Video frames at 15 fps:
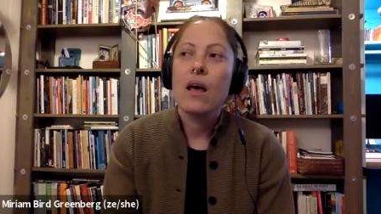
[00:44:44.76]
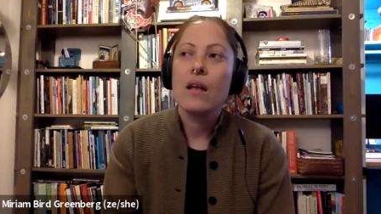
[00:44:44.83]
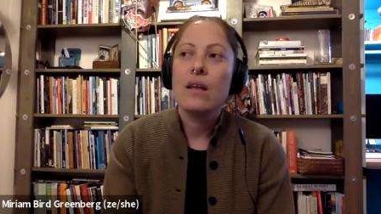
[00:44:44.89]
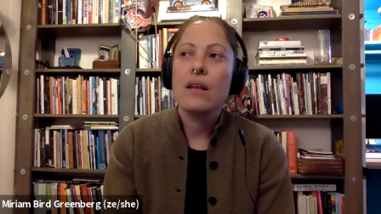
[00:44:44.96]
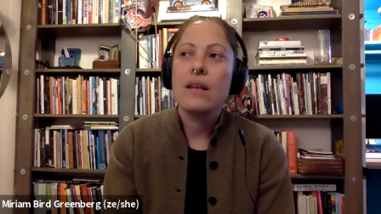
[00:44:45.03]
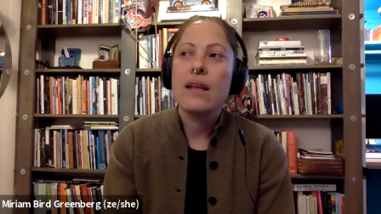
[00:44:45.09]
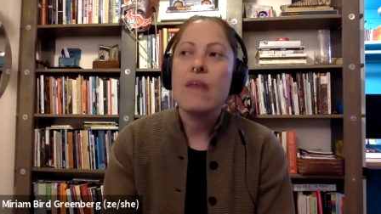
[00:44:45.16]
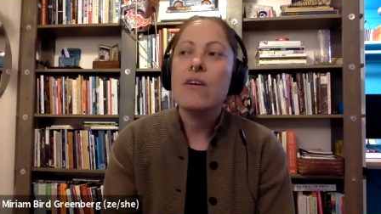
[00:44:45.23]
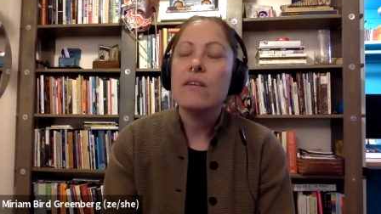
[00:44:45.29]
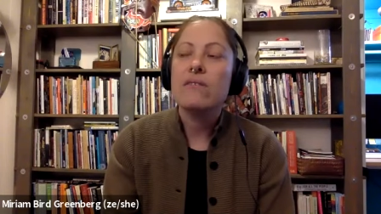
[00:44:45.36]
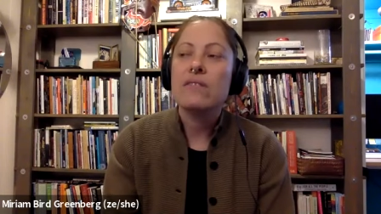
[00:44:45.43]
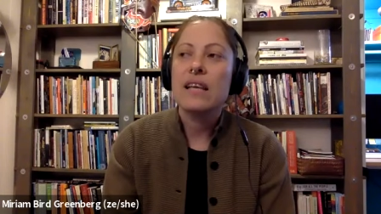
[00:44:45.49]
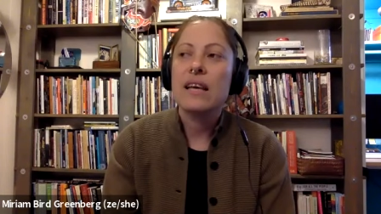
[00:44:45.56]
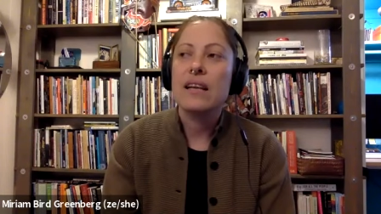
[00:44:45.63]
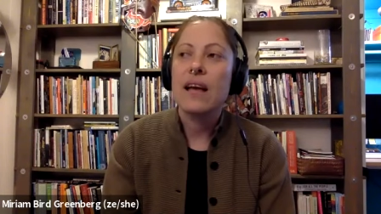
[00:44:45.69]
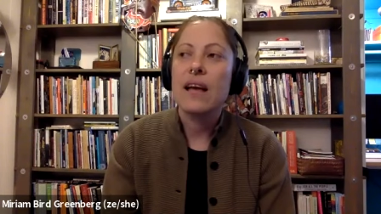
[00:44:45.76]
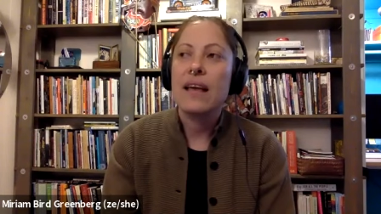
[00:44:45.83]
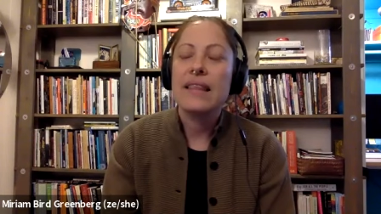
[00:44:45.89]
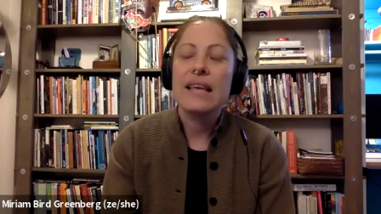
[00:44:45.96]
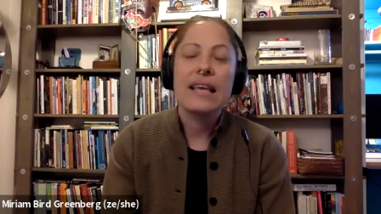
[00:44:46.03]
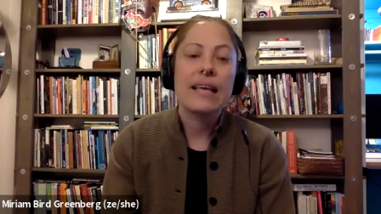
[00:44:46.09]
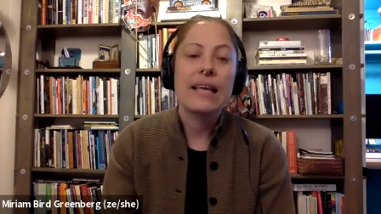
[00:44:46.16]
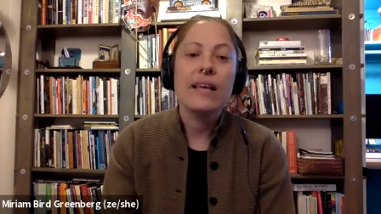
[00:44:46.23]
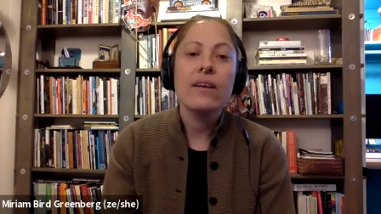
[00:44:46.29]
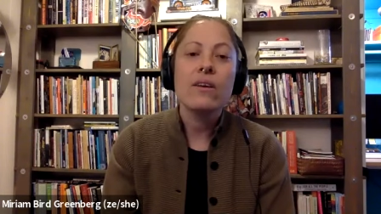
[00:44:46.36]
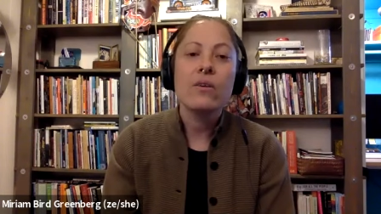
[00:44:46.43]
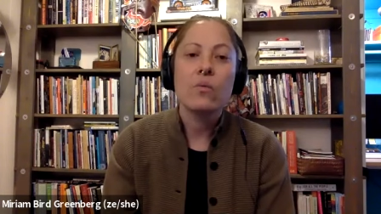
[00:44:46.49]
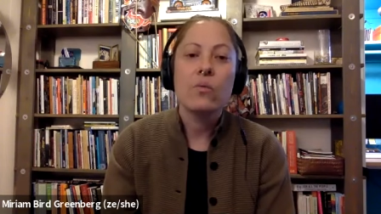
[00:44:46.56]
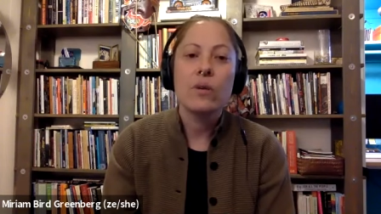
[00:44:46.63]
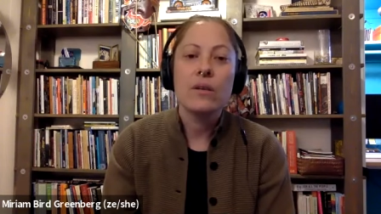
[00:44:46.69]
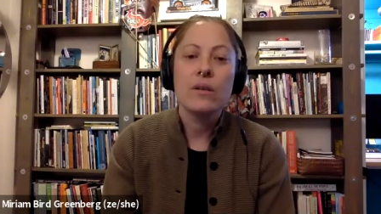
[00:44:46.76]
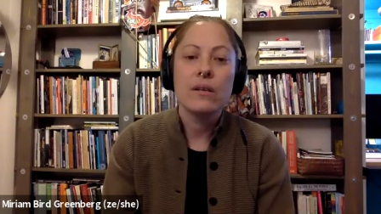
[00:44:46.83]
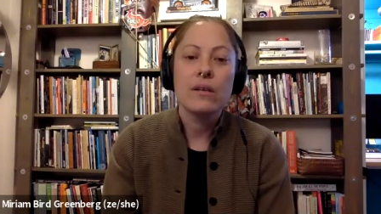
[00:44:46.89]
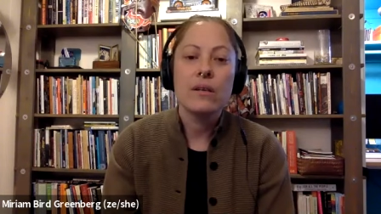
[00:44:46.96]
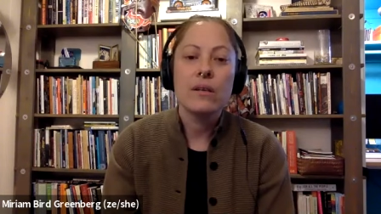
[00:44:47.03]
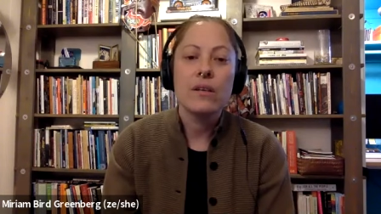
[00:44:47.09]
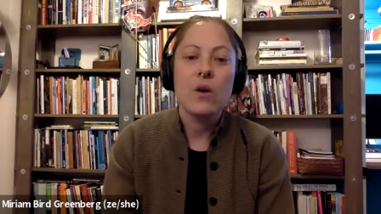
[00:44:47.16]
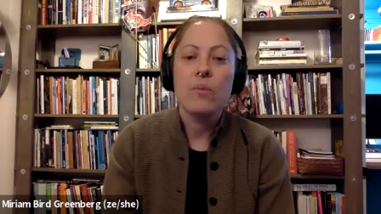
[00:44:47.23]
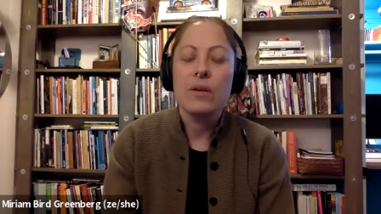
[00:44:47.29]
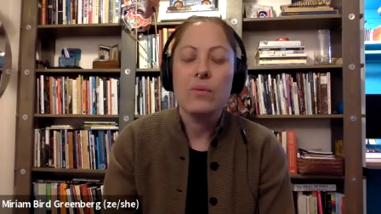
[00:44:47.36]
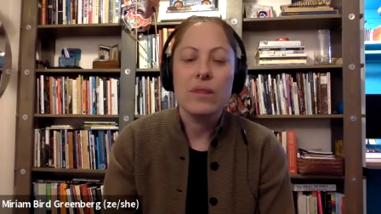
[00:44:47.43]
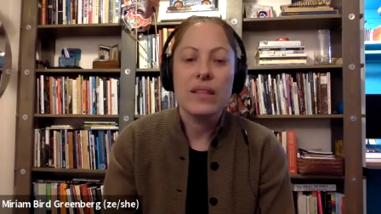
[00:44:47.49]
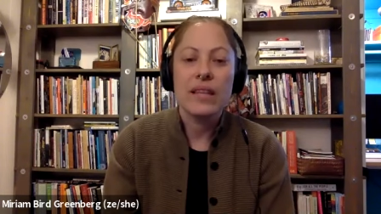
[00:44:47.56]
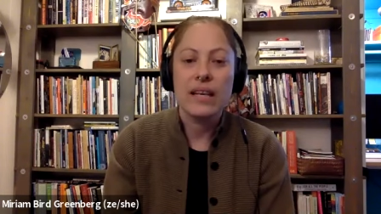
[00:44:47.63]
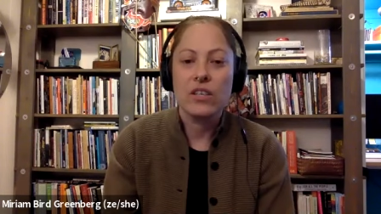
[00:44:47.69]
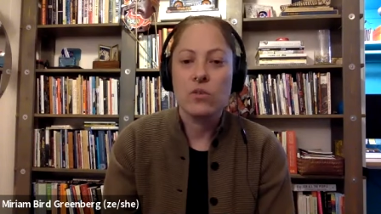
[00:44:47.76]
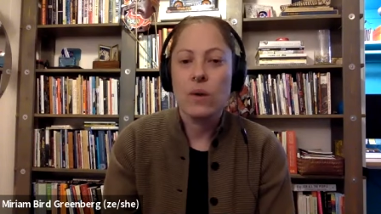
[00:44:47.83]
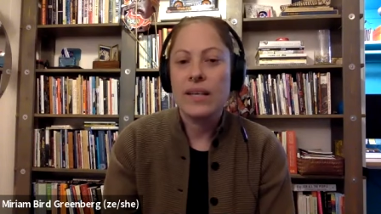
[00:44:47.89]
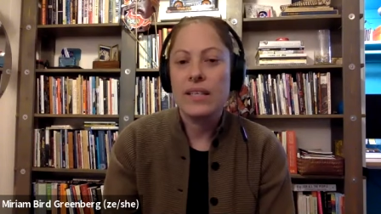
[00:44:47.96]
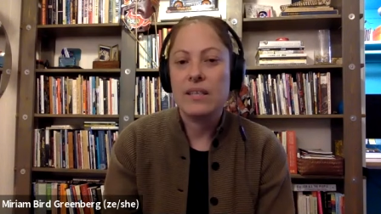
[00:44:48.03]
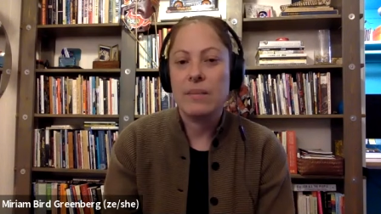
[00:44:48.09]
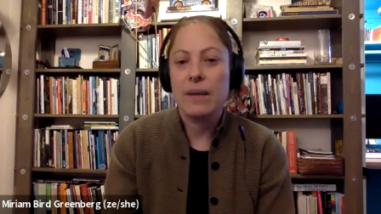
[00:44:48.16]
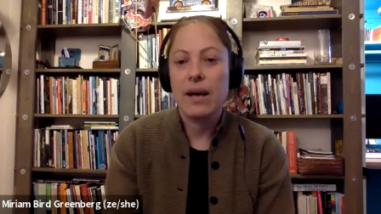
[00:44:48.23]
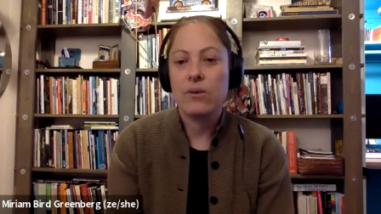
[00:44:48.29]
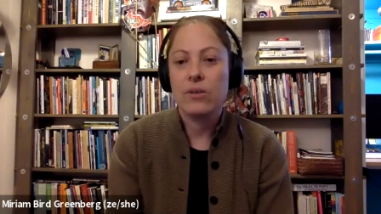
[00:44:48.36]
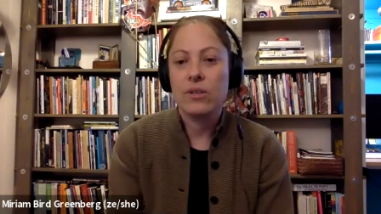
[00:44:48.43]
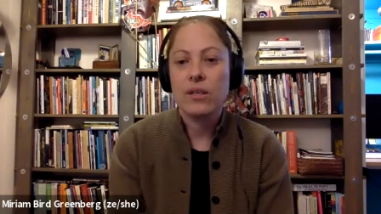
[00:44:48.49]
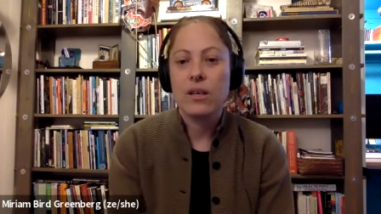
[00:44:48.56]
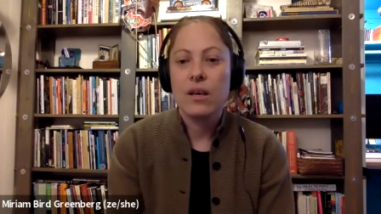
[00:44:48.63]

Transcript: narratives that i think here would nobody would think twice about